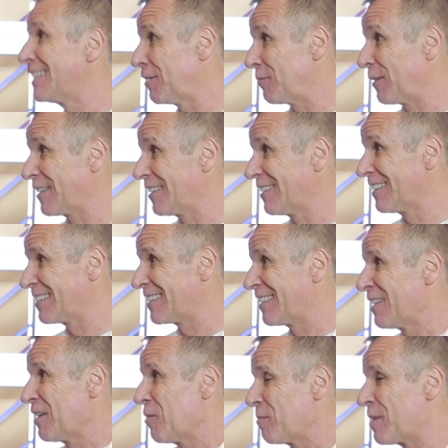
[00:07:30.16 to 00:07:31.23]
difficult
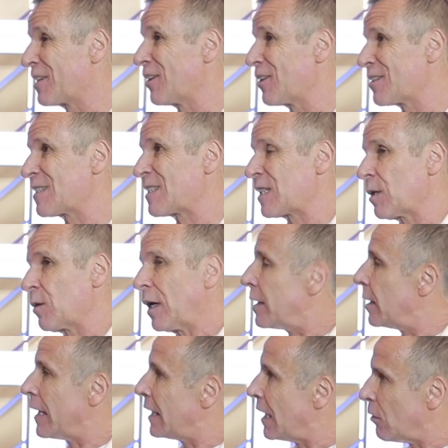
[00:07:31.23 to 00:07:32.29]
because,
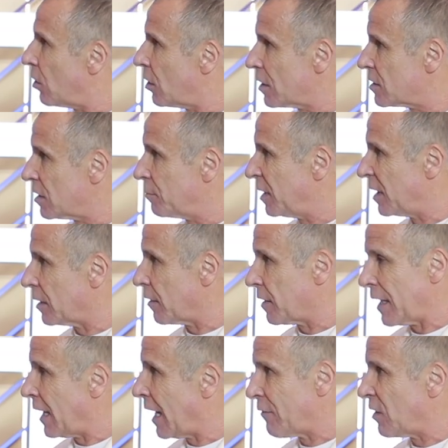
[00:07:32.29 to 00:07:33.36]
and how long has it been? And
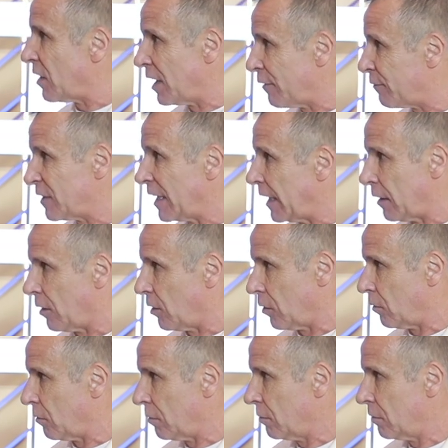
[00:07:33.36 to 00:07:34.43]
they haven't left yet though?